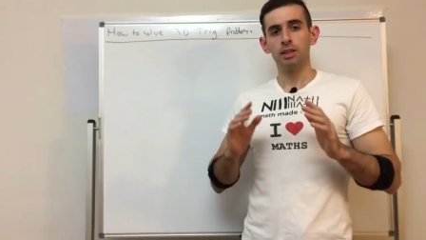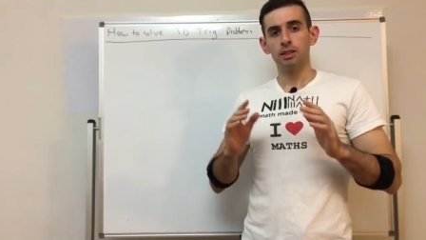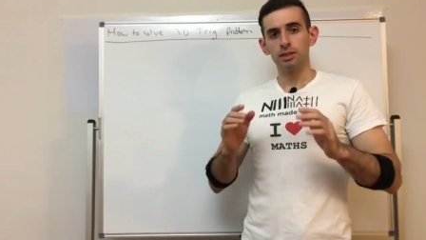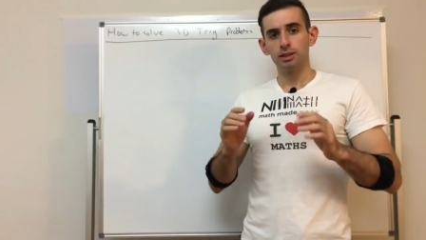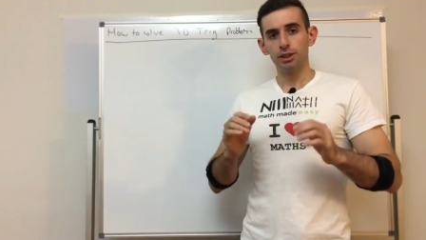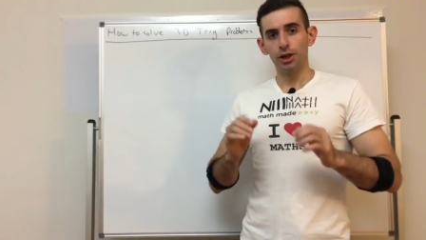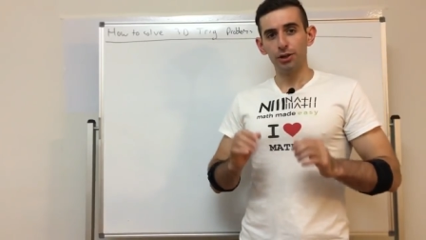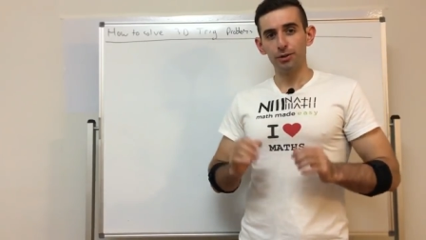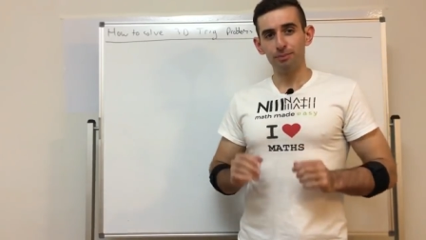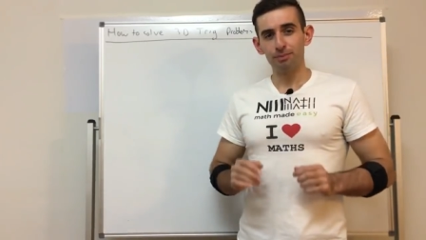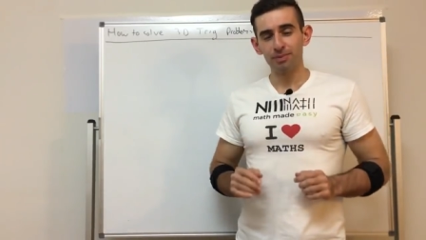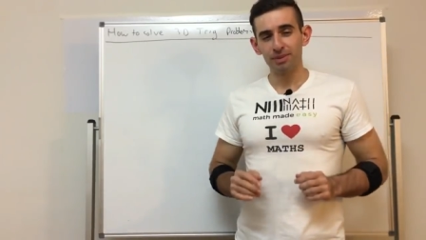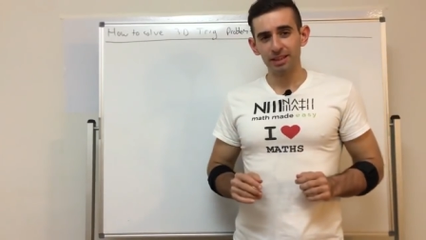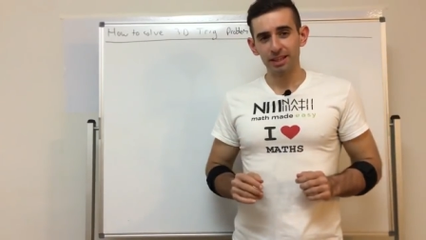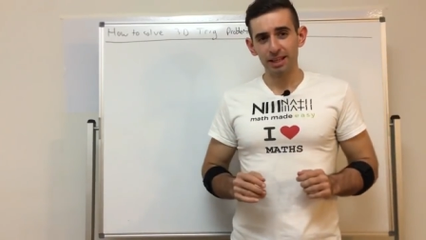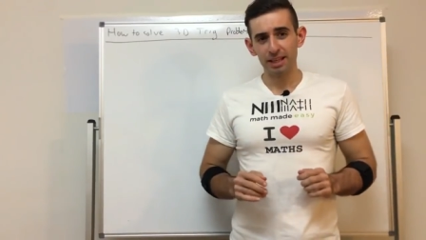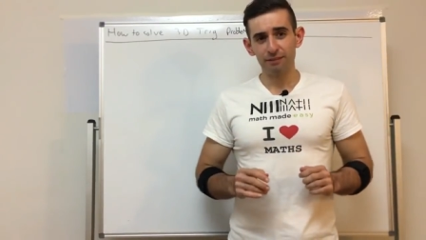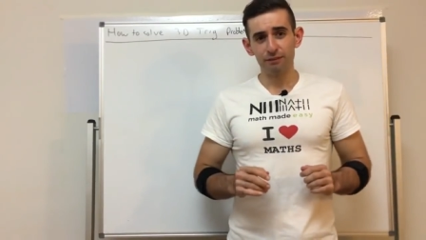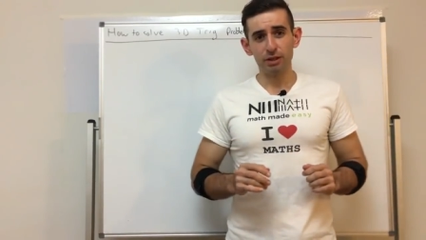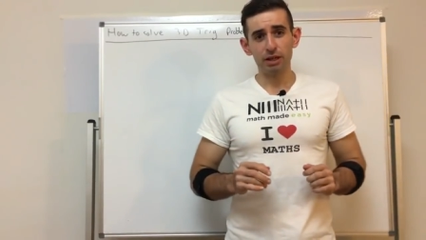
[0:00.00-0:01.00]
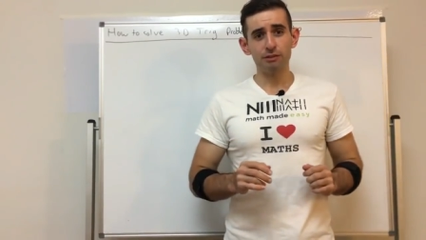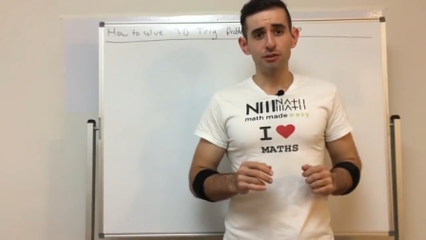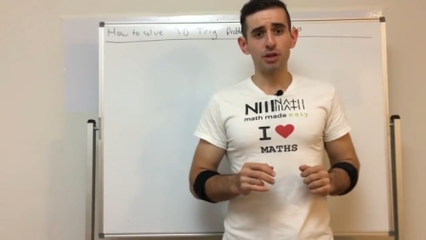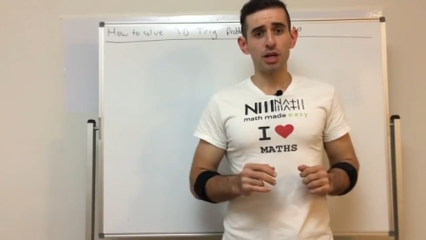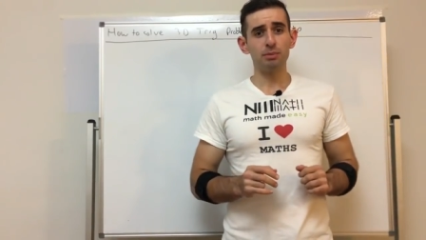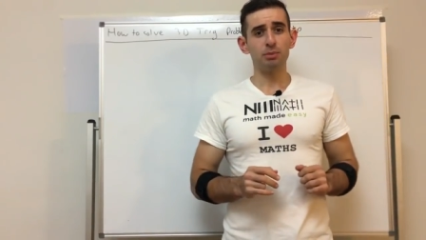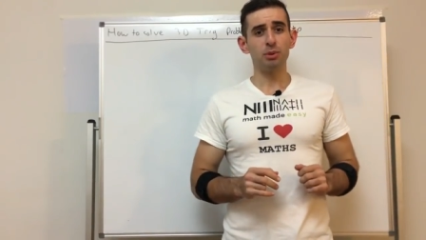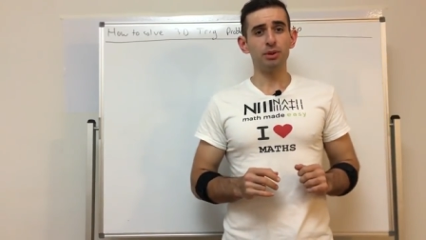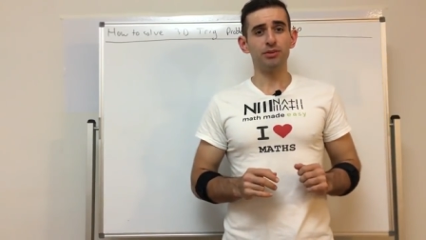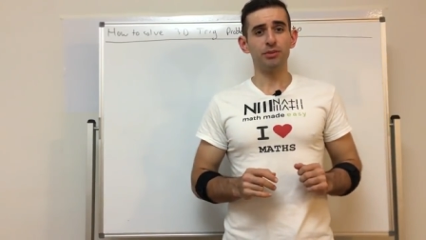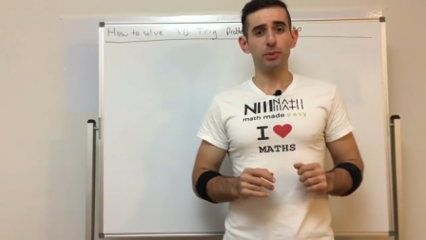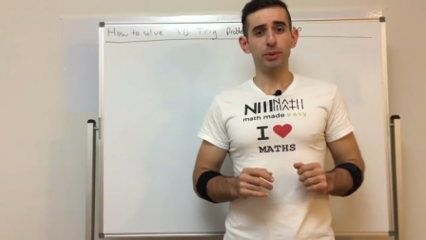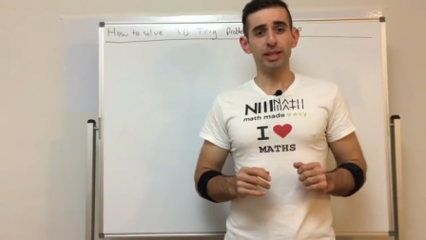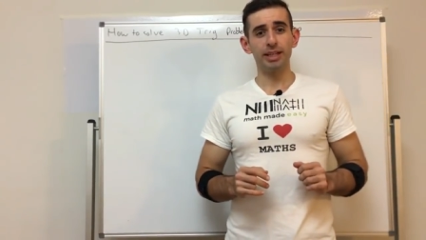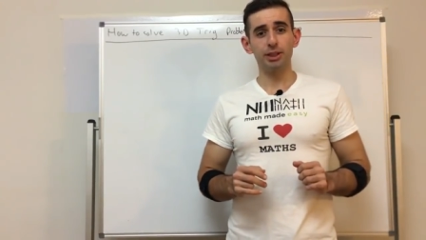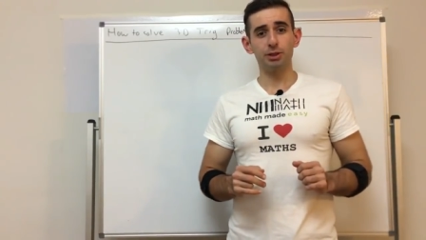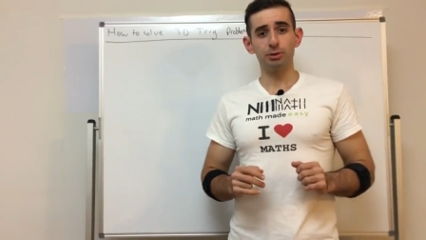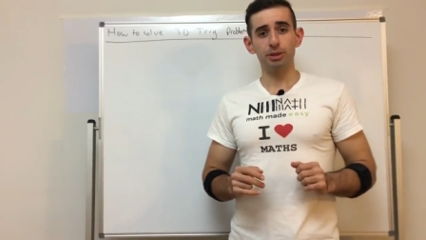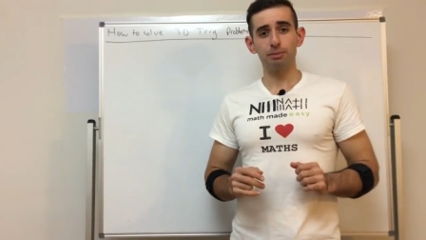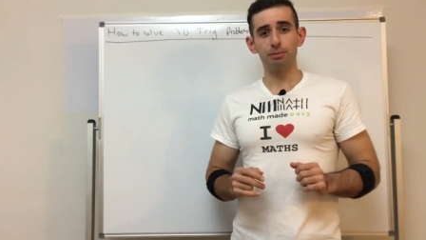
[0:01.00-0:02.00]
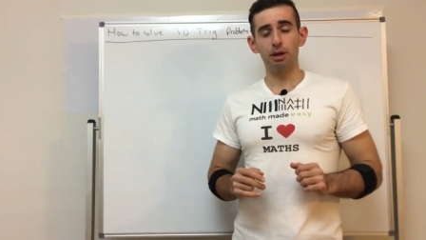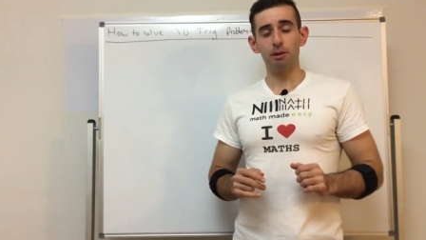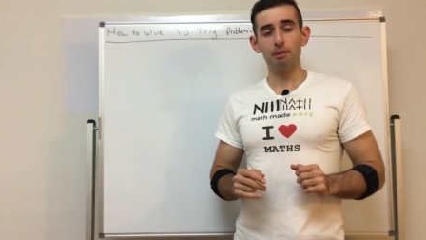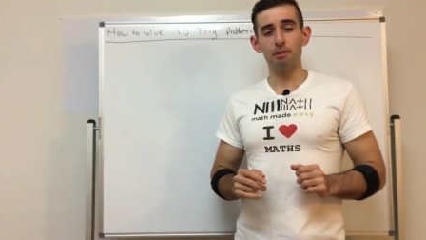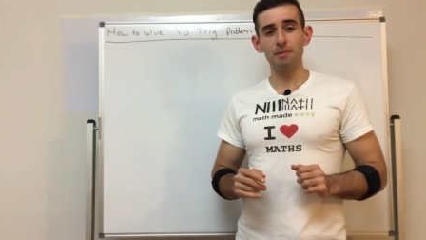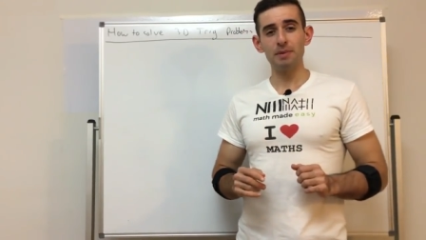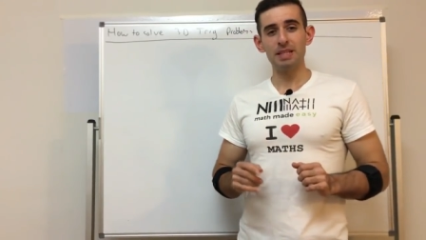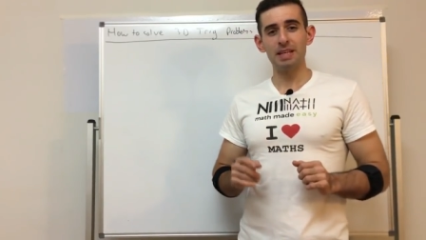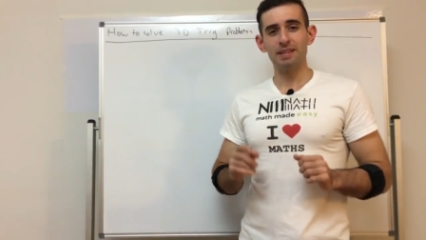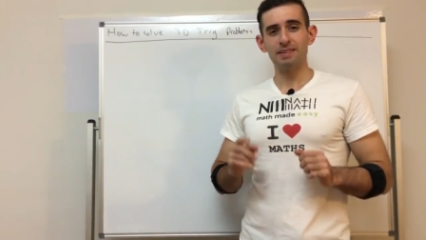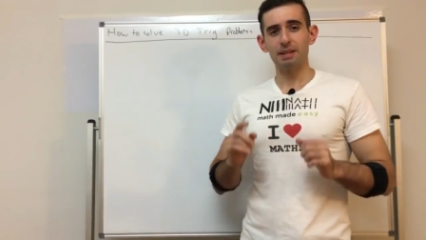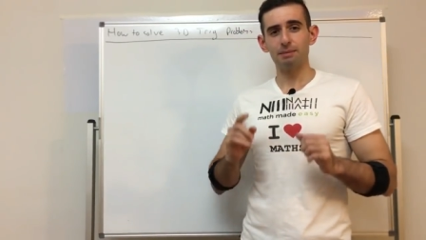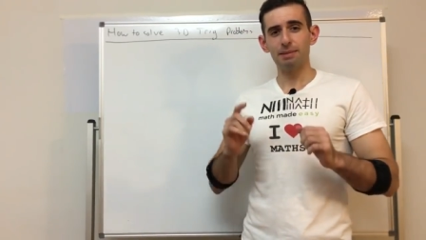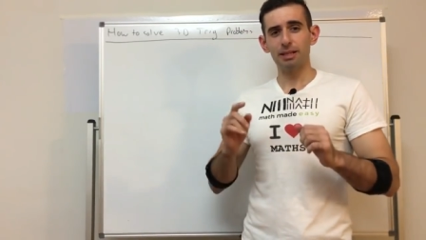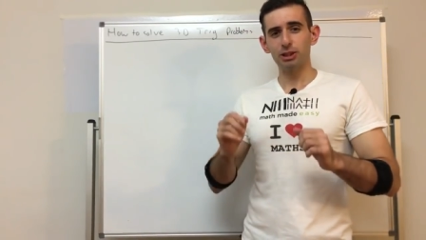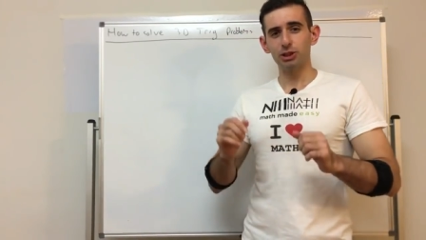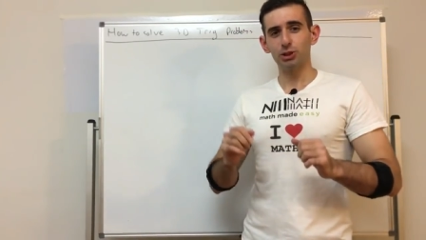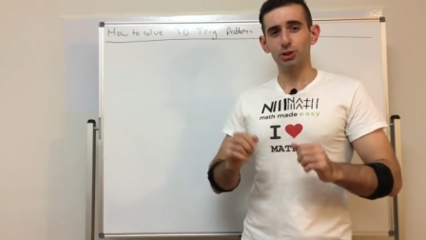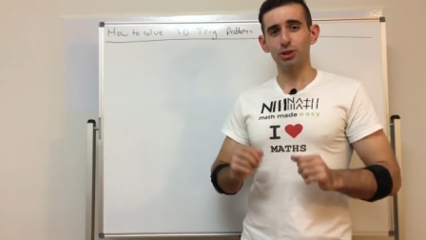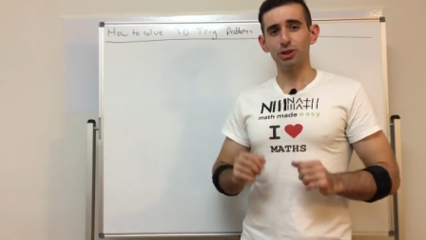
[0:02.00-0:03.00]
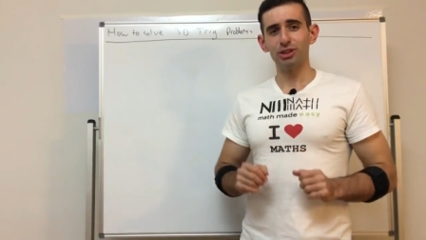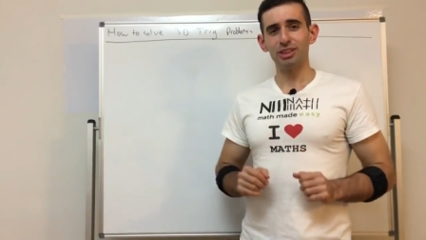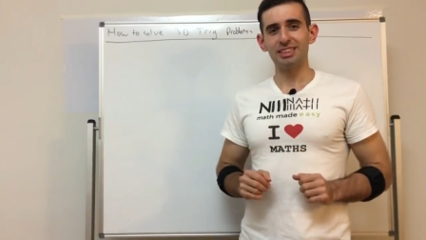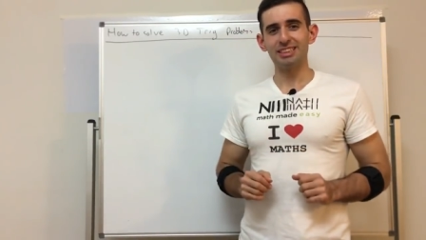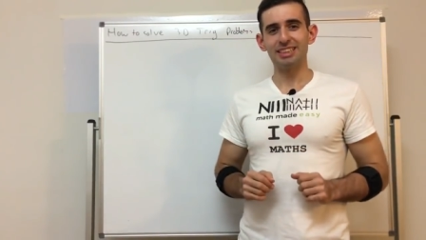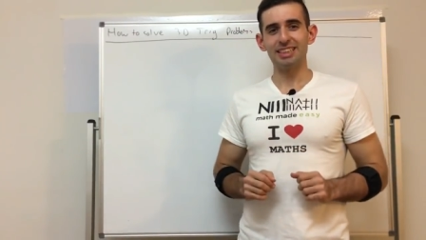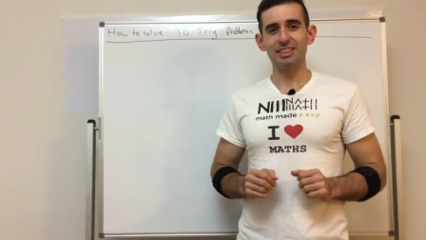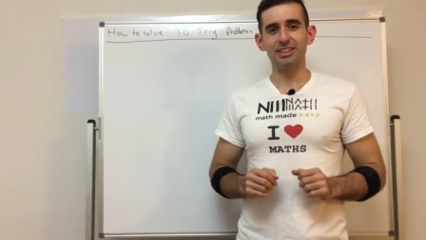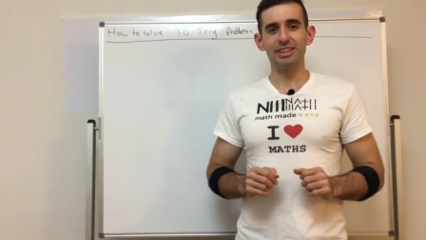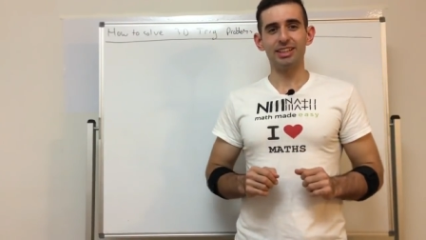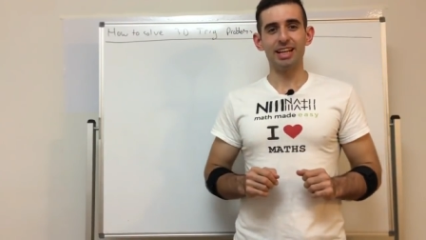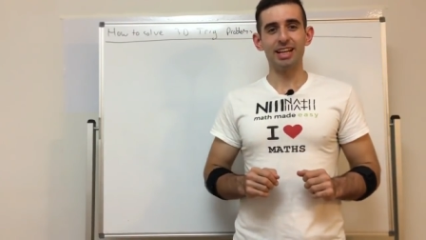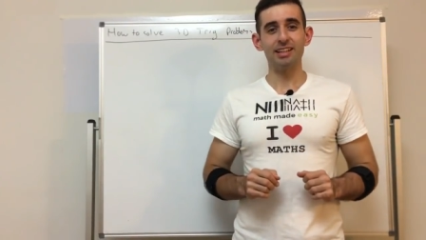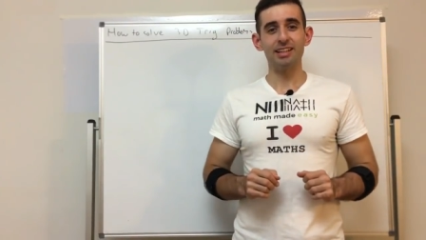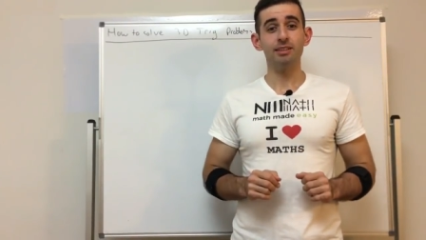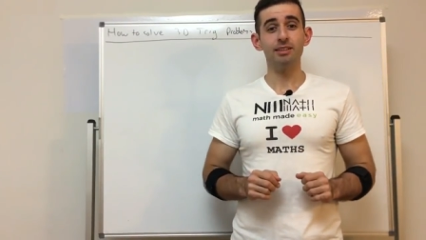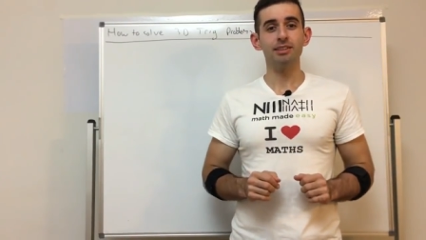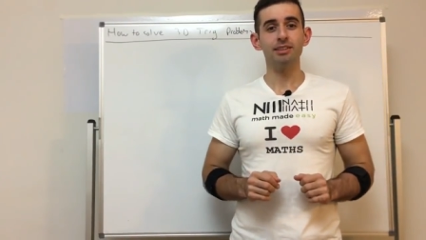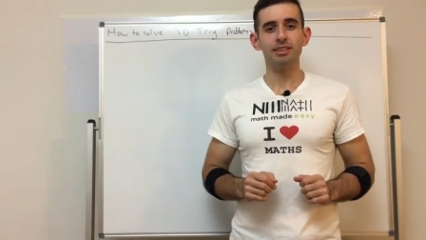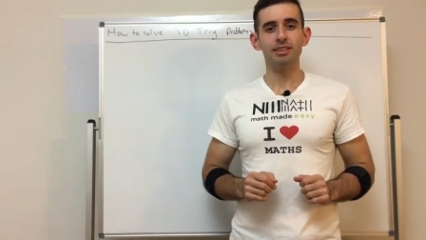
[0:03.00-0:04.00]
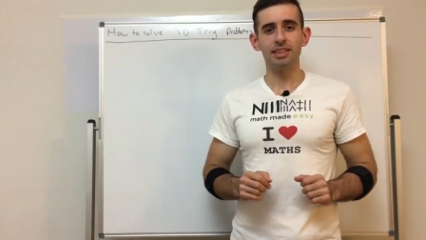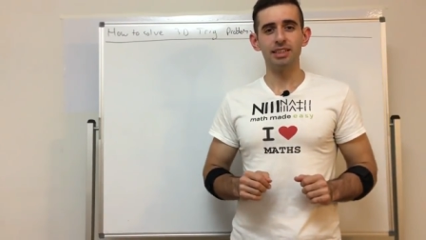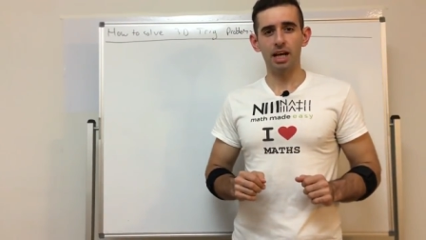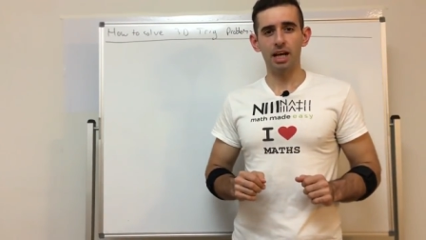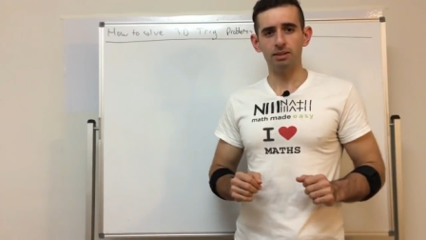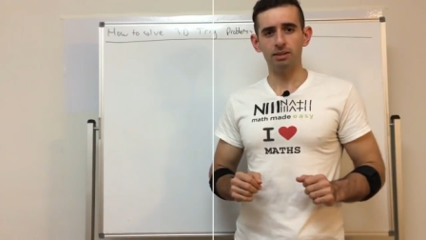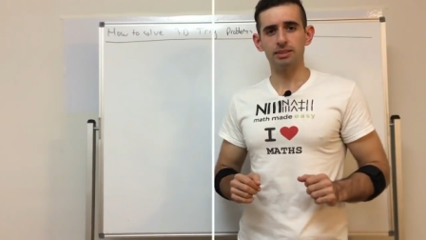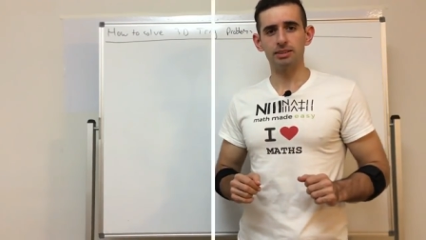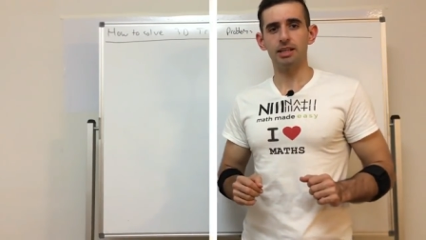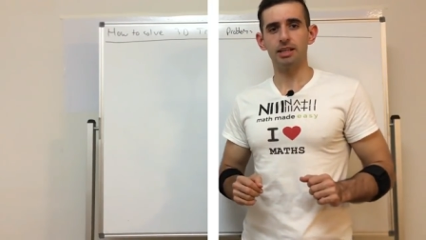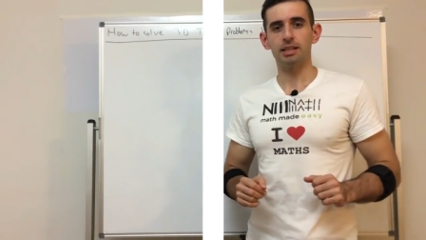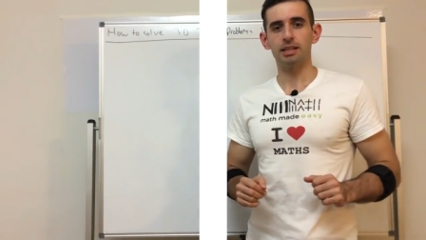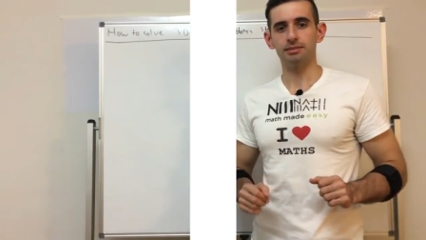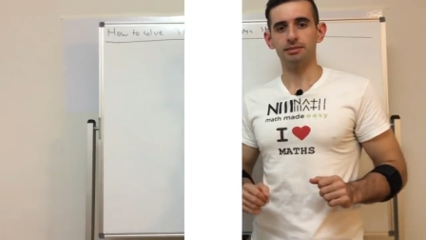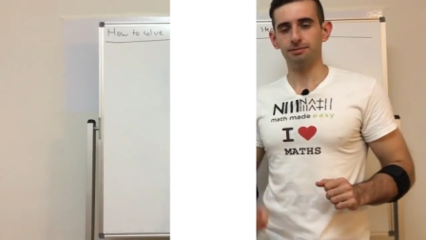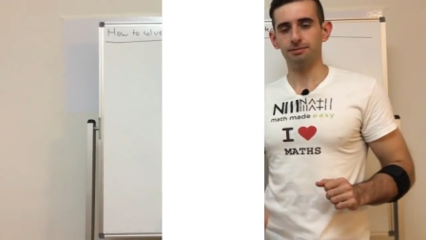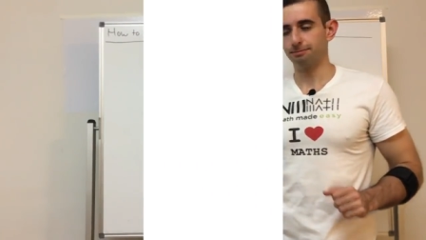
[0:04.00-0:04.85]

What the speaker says: So if you have trouble with 3D trig problems, then make sure to stick to the end to see how it's done.